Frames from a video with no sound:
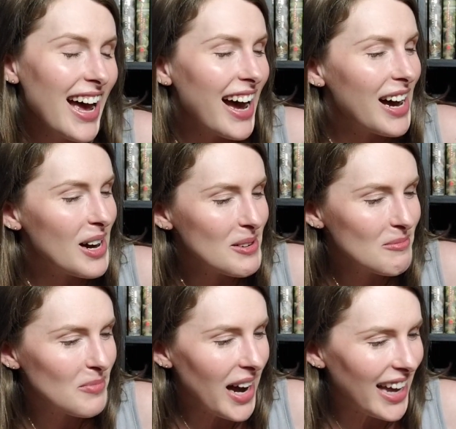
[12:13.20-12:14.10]

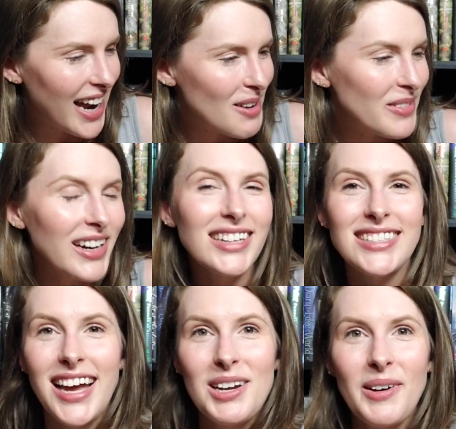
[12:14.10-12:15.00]
But I'm very
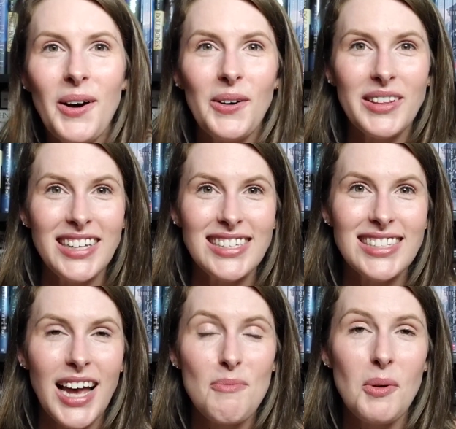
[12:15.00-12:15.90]
excited about all of these.
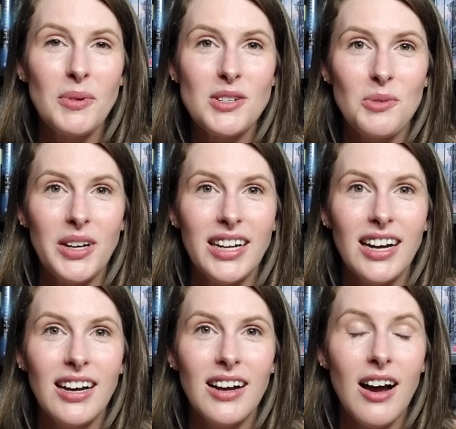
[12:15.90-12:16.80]
I'm hoping to read
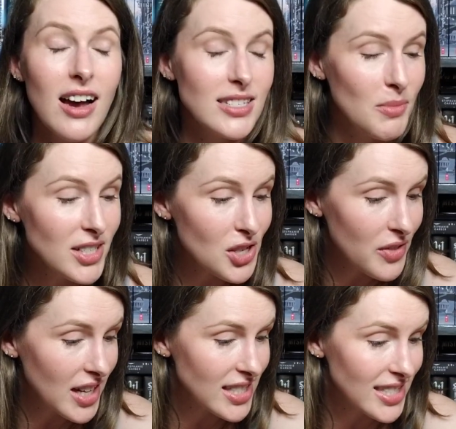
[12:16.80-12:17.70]
as much of
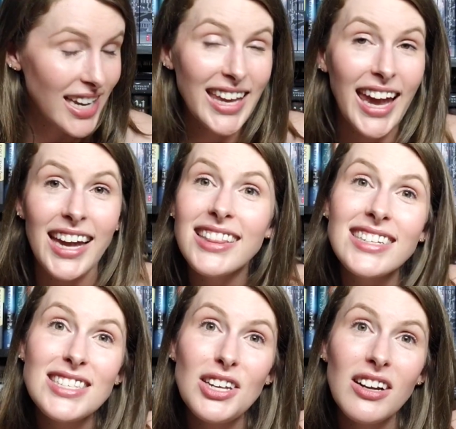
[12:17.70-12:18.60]
these as I can
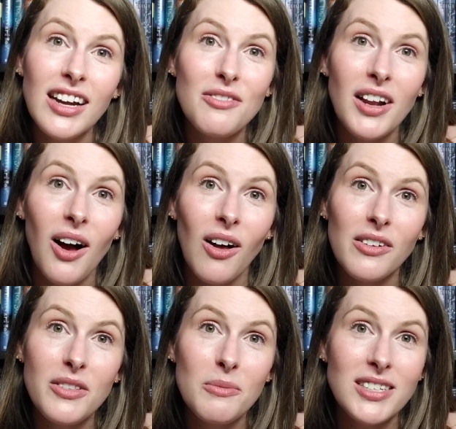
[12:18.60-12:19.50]
this year, if not all
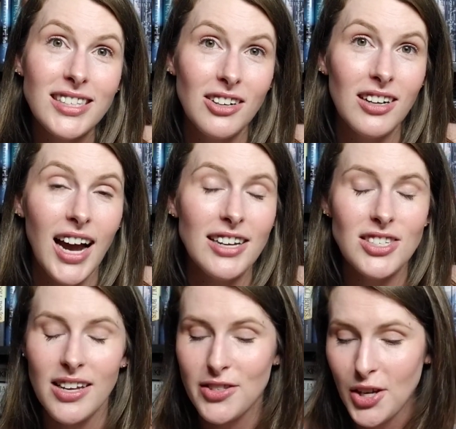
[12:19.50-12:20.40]
of them this year. I
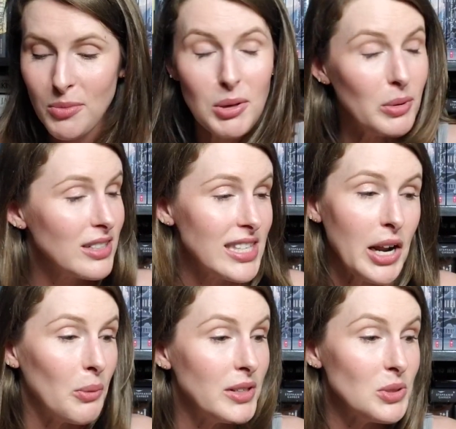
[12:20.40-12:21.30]
just have so many books that
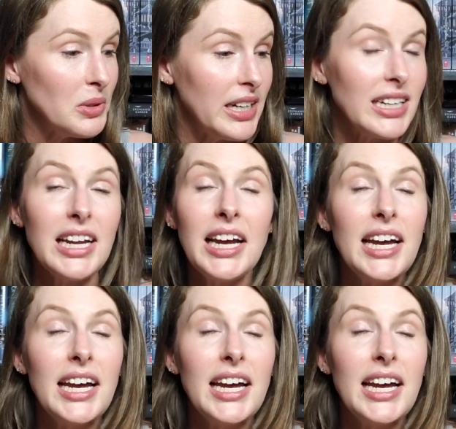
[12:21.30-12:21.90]
I want to read.